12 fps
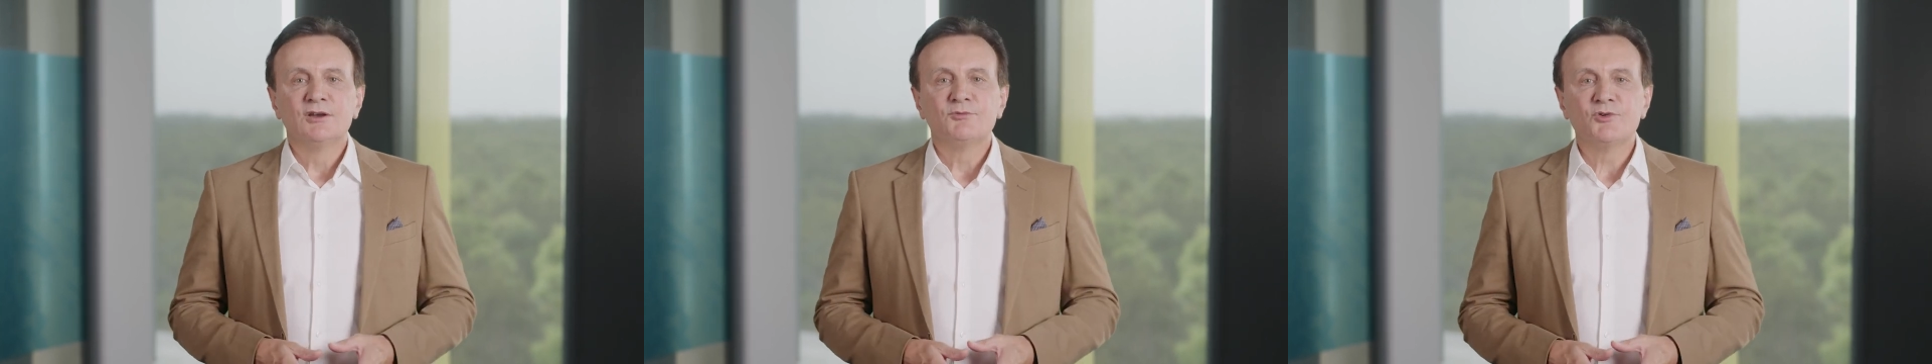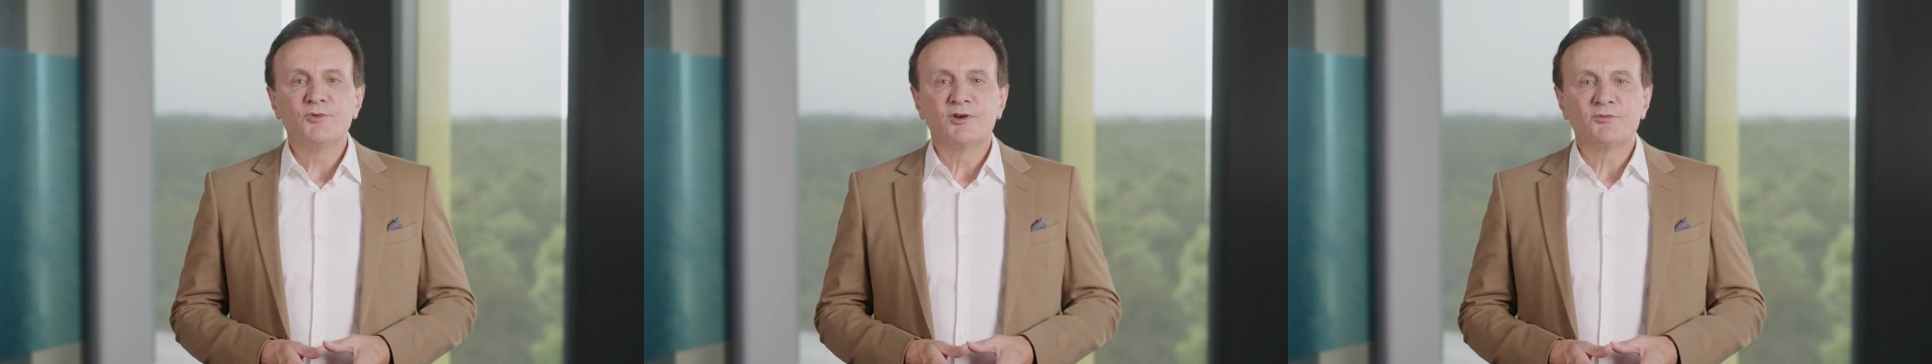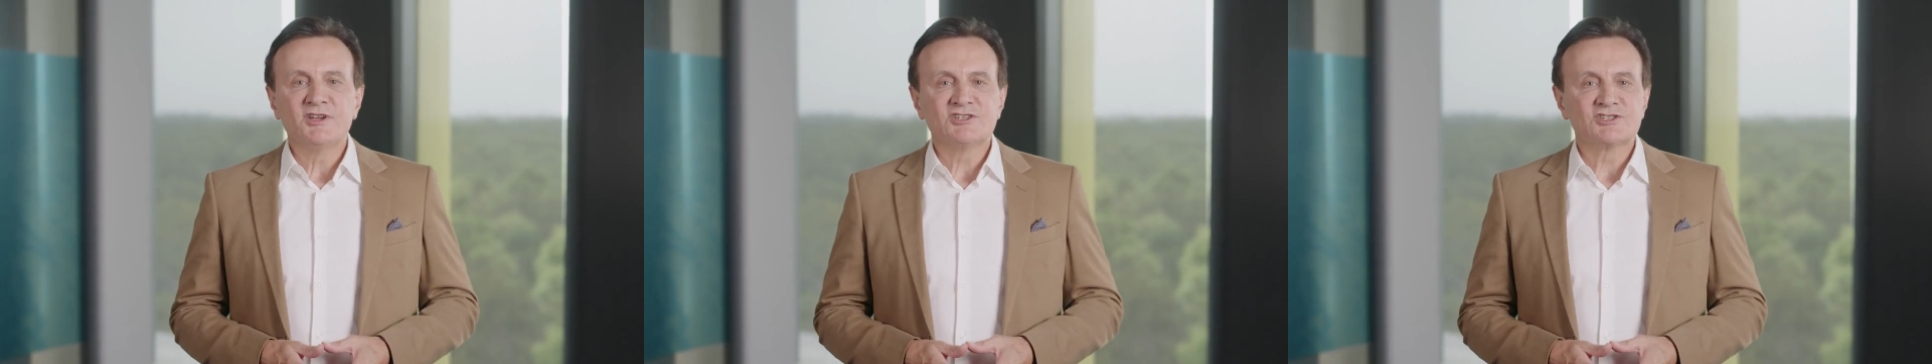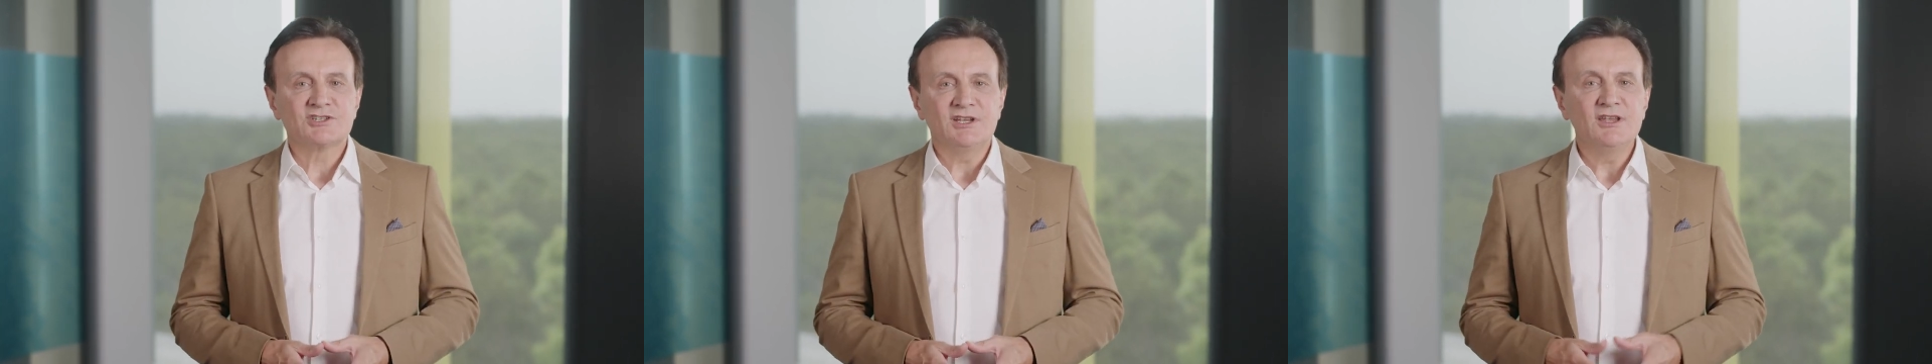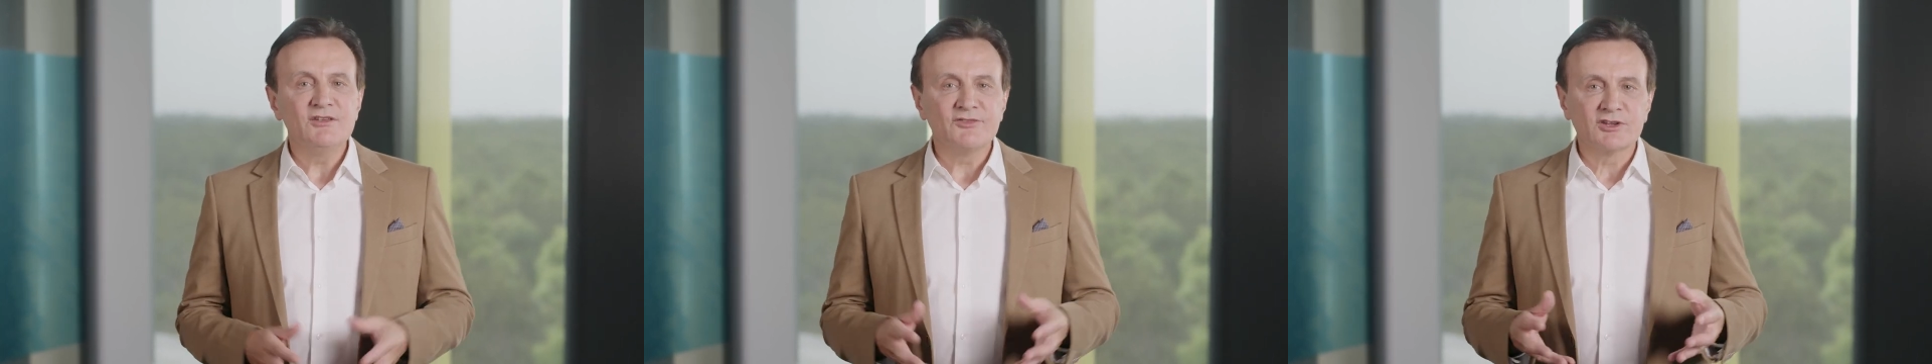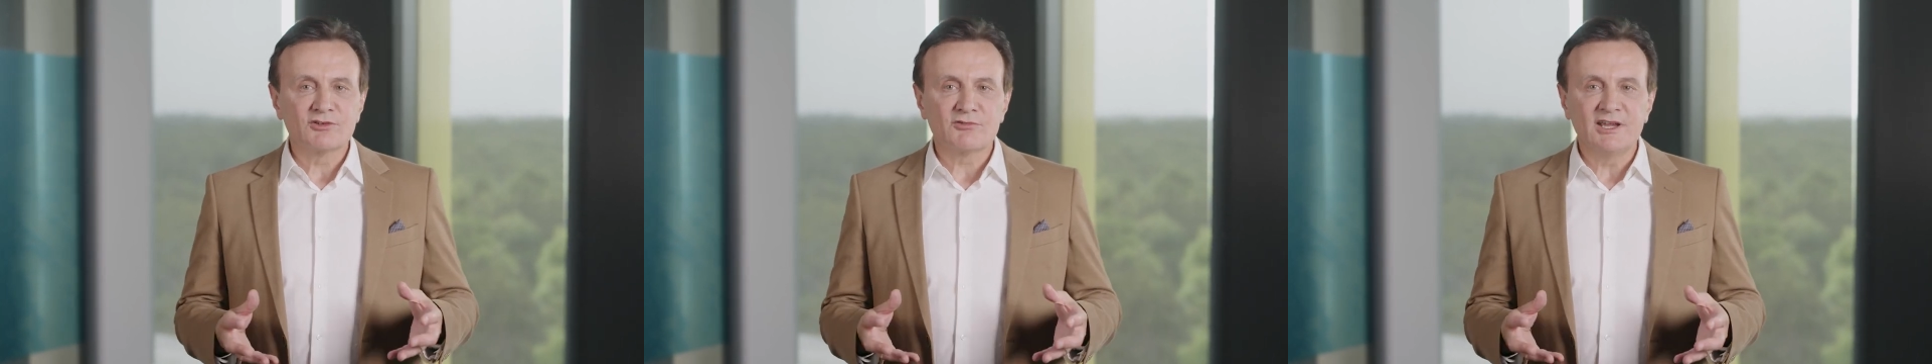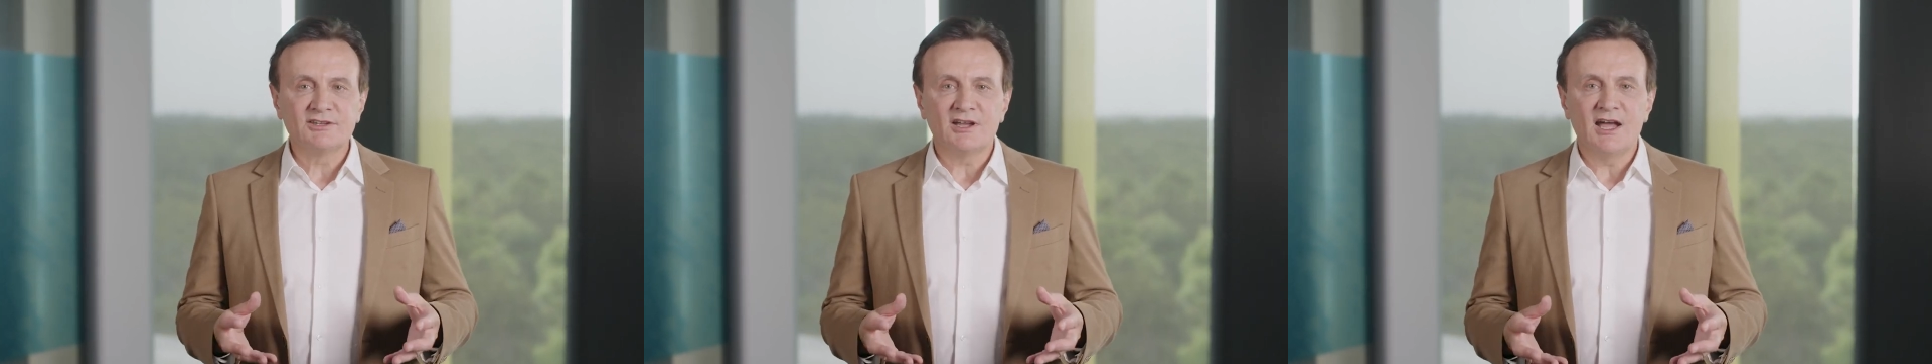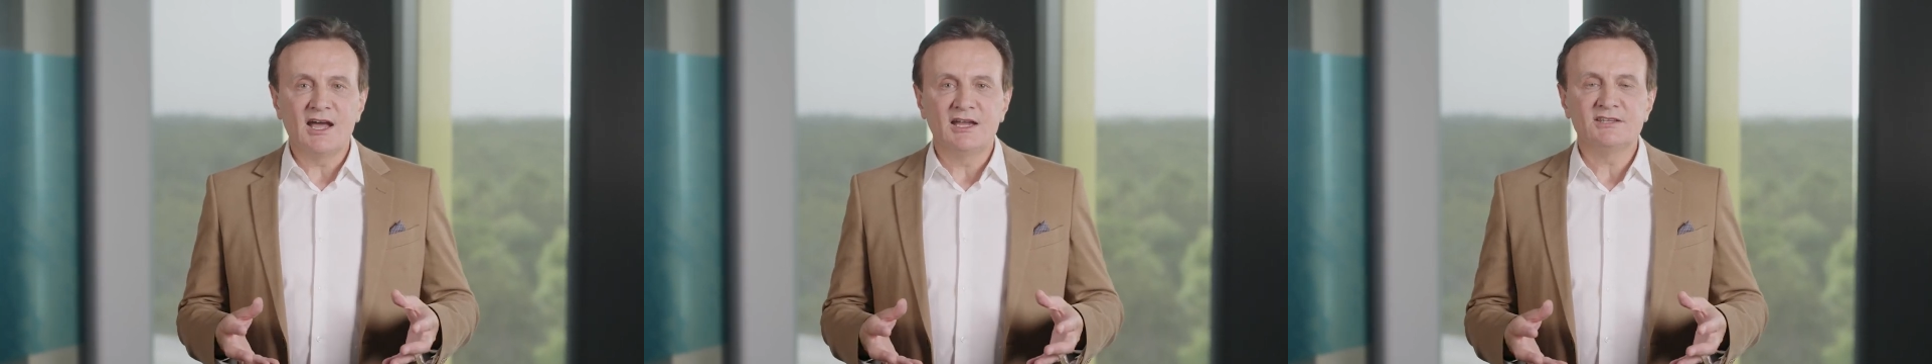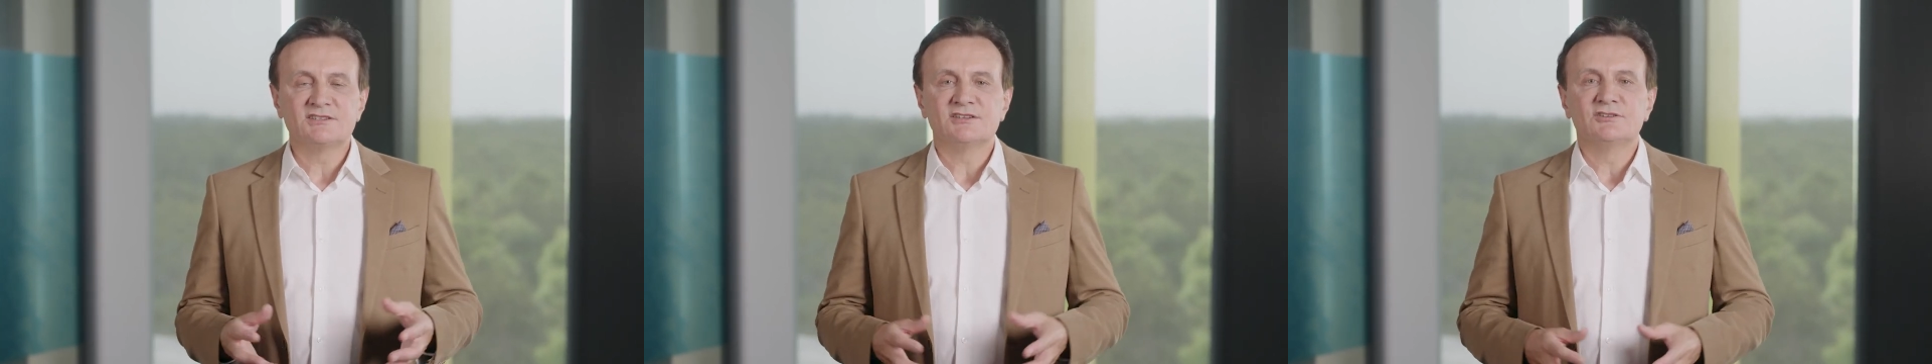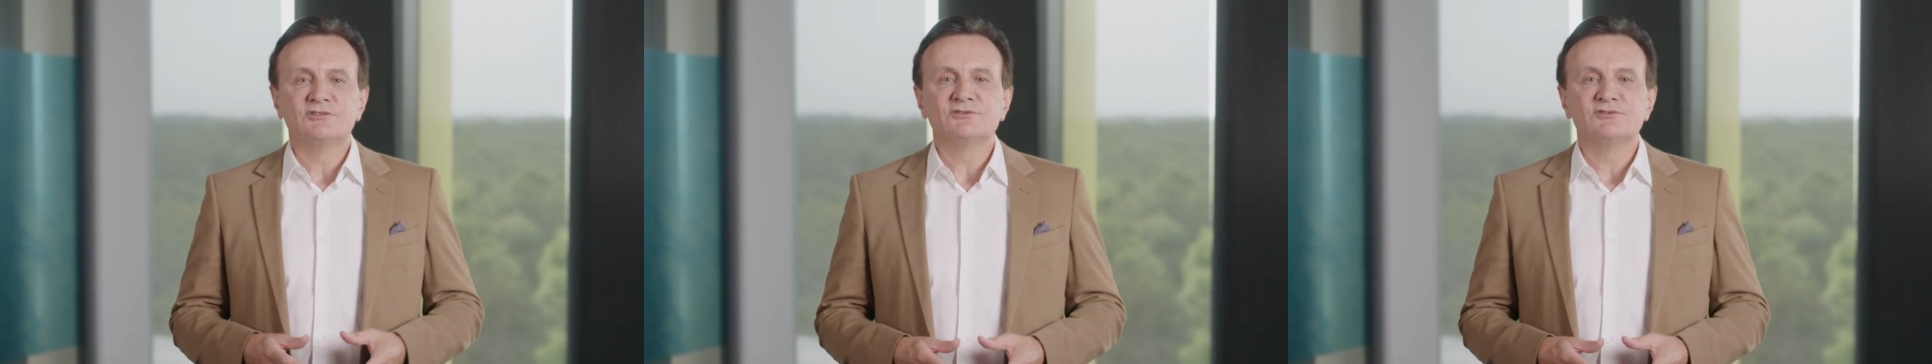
we will reach even greater heights in